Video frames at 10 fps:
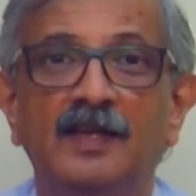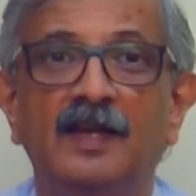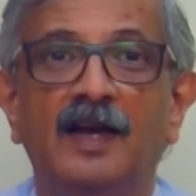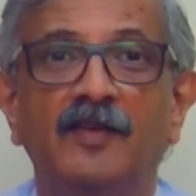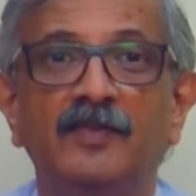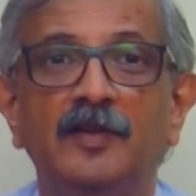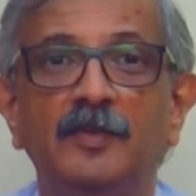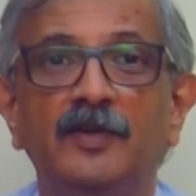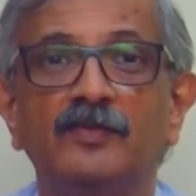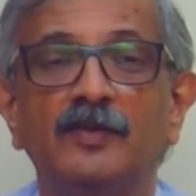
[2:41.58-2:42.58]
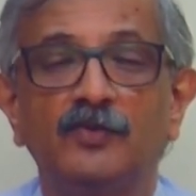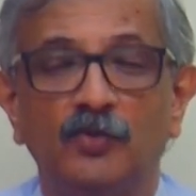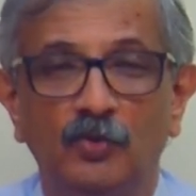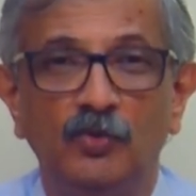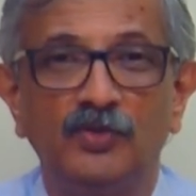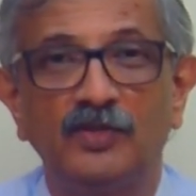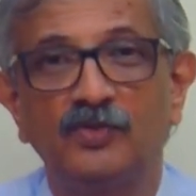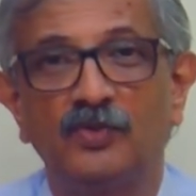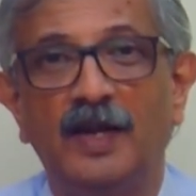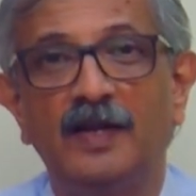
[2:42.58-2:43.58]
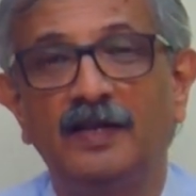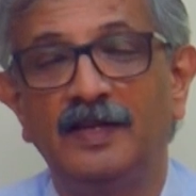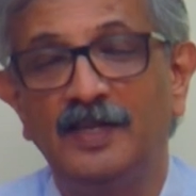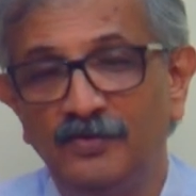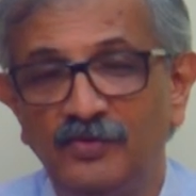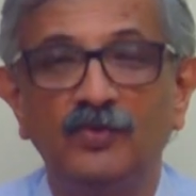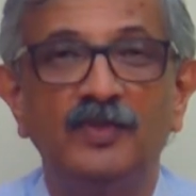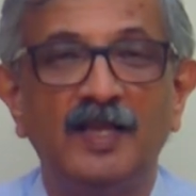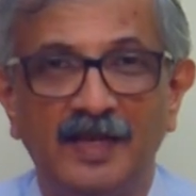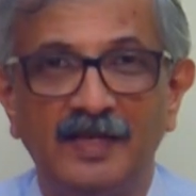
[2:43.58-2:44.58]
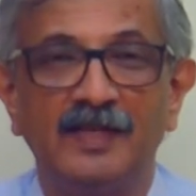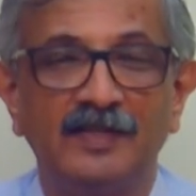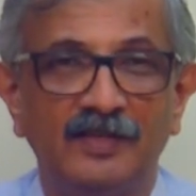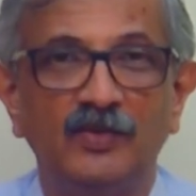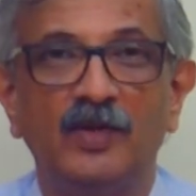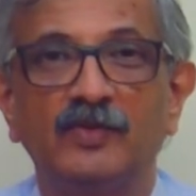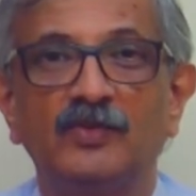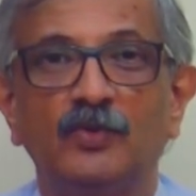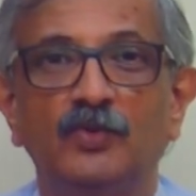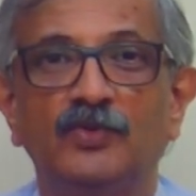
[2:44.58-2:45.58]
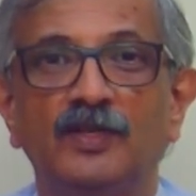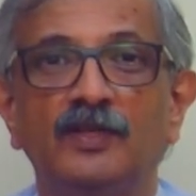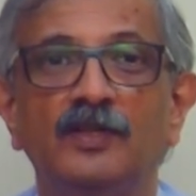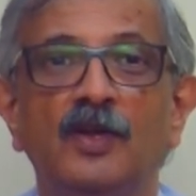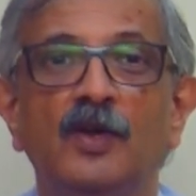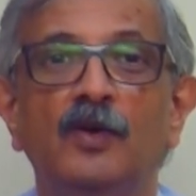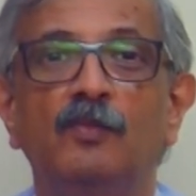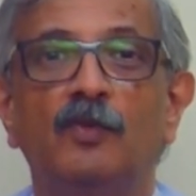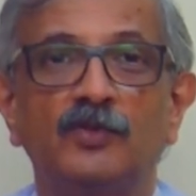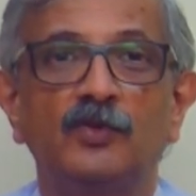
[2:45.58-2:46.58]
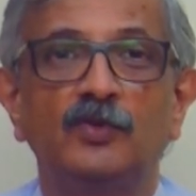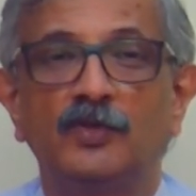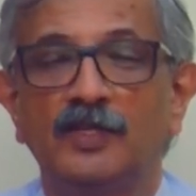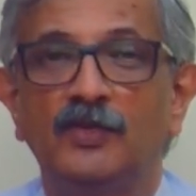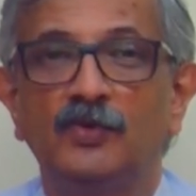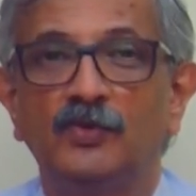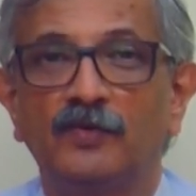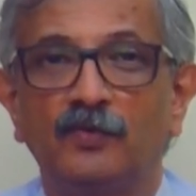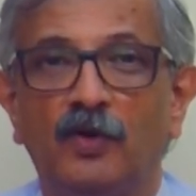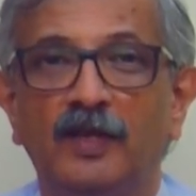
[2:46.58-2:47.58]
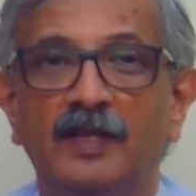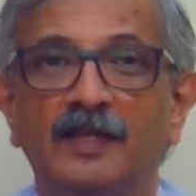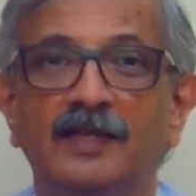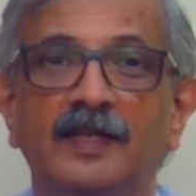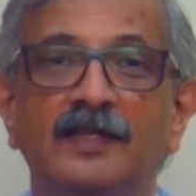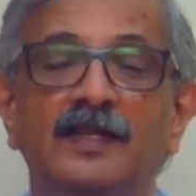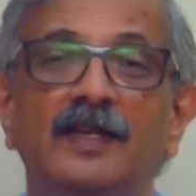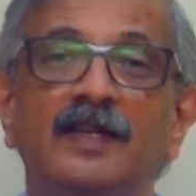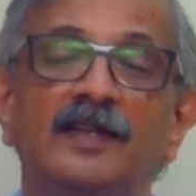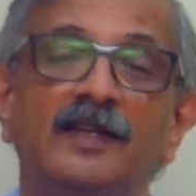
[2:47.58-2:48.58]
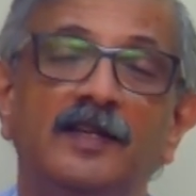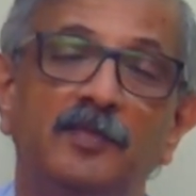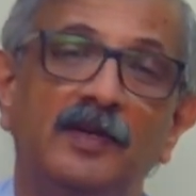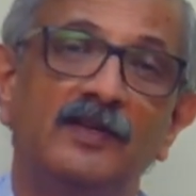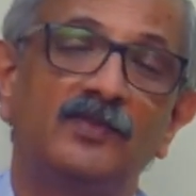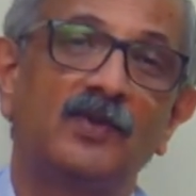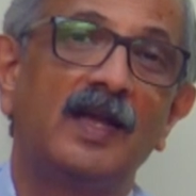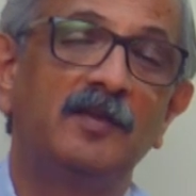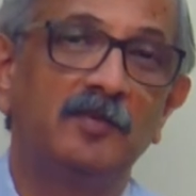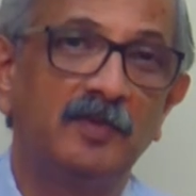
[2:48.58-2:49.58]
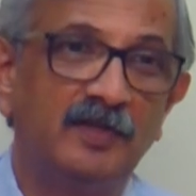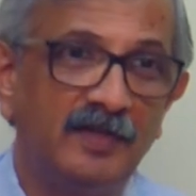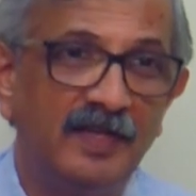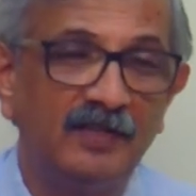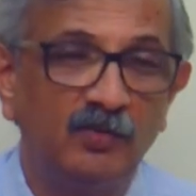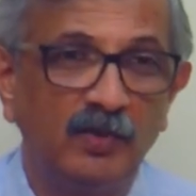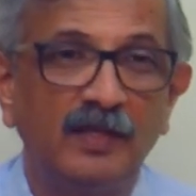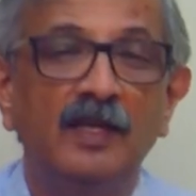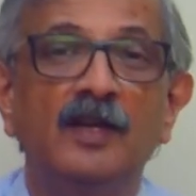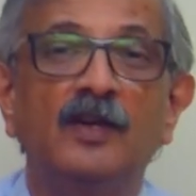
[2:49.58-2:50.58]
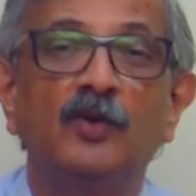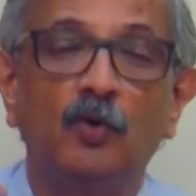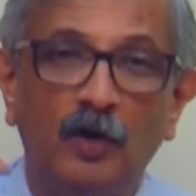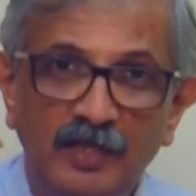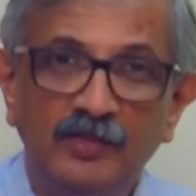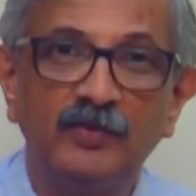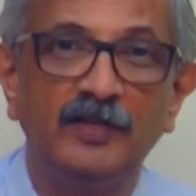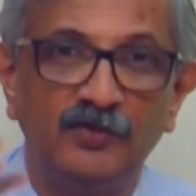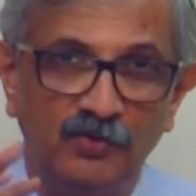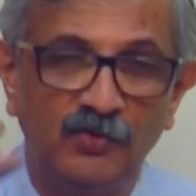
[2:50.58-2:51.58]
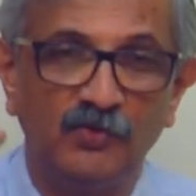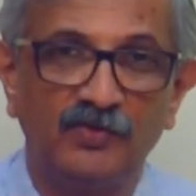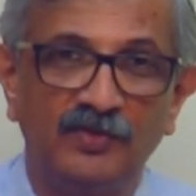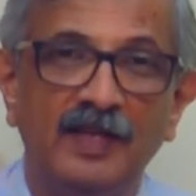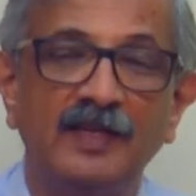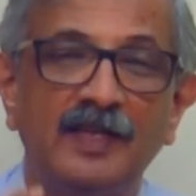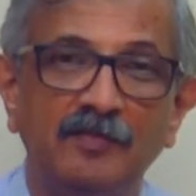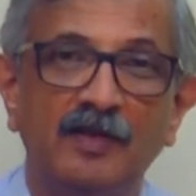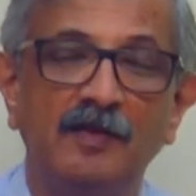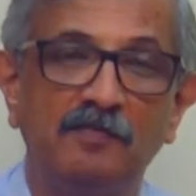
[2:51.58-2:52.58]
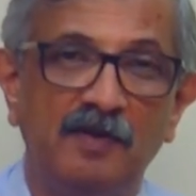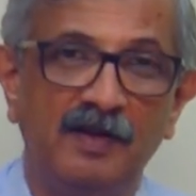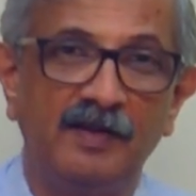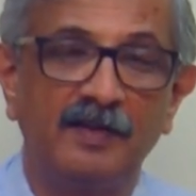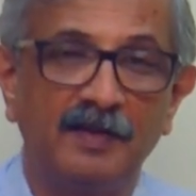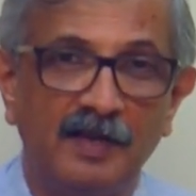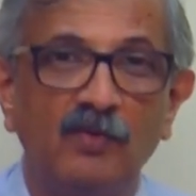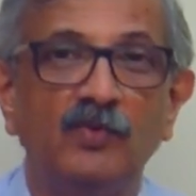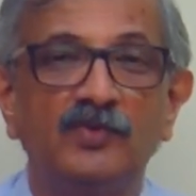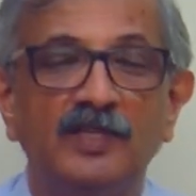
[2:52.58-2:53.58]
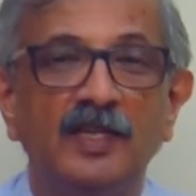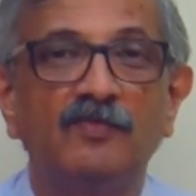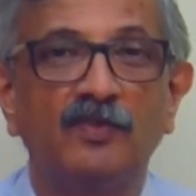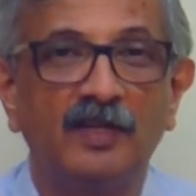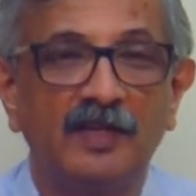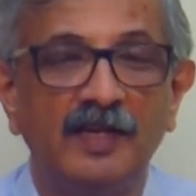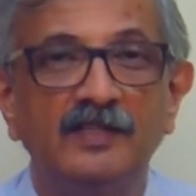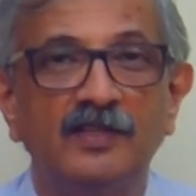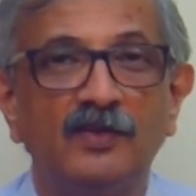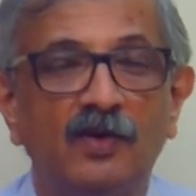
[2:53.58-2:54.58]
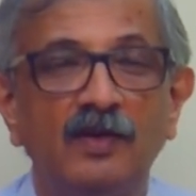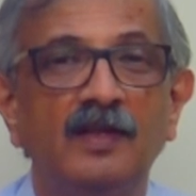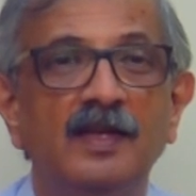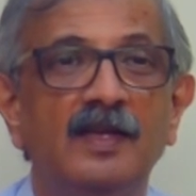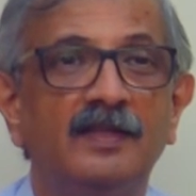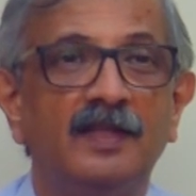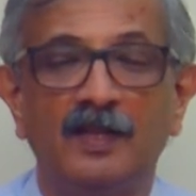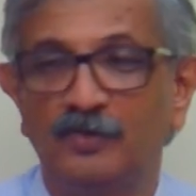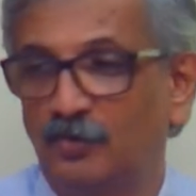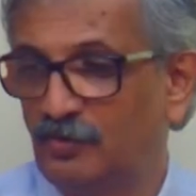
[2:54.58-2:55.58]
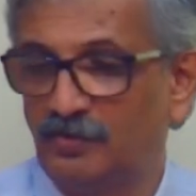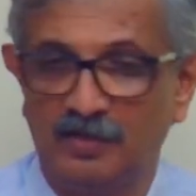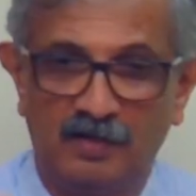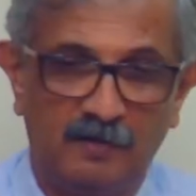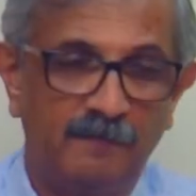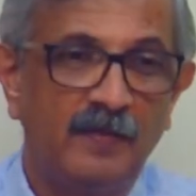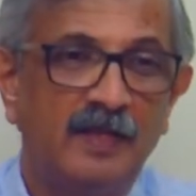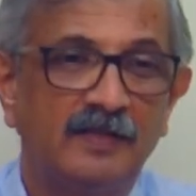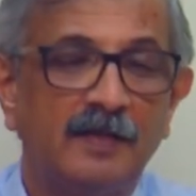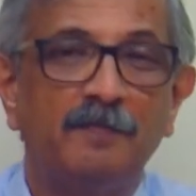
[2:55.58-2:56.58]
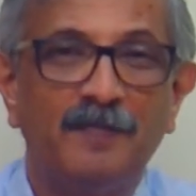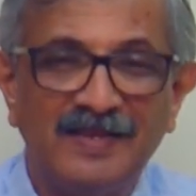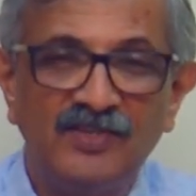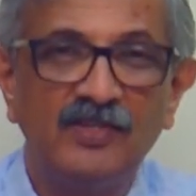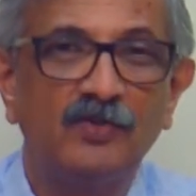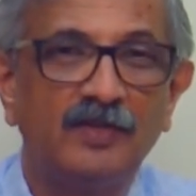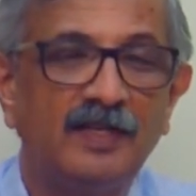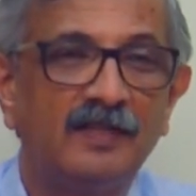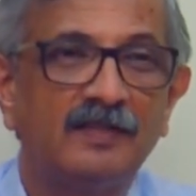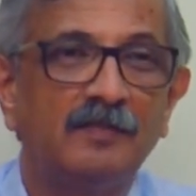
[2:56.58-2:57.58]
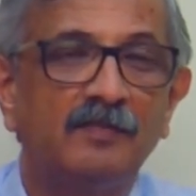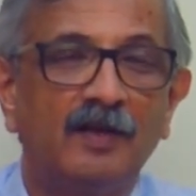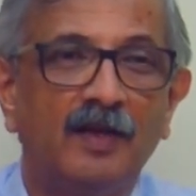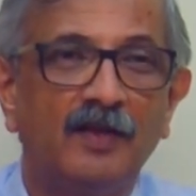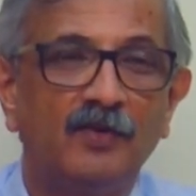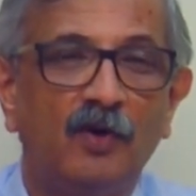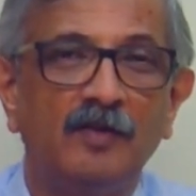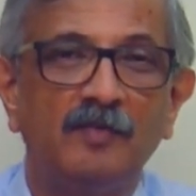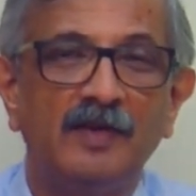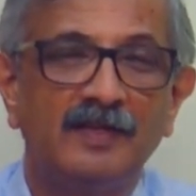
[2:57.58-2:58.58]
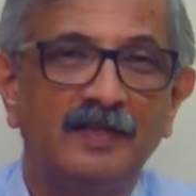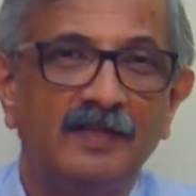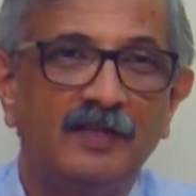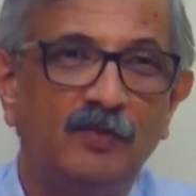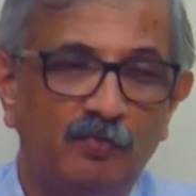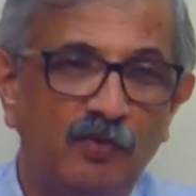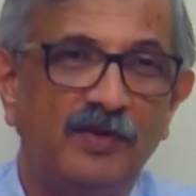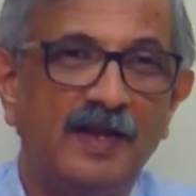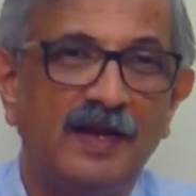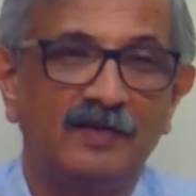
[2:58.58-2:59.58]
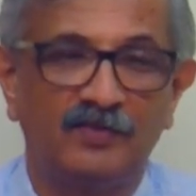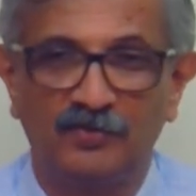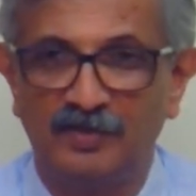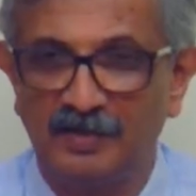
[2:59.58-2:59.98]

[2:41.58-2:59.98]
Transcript: Availability of some solution. So ad gives you the idea that you have a solution. Mosquitoes and use of coil, and later electric repellent. So I remember the days when coils were introduced, then came the repellent, and now you see for the kids and all, there are those some patches, or there is some ointment that you put that so that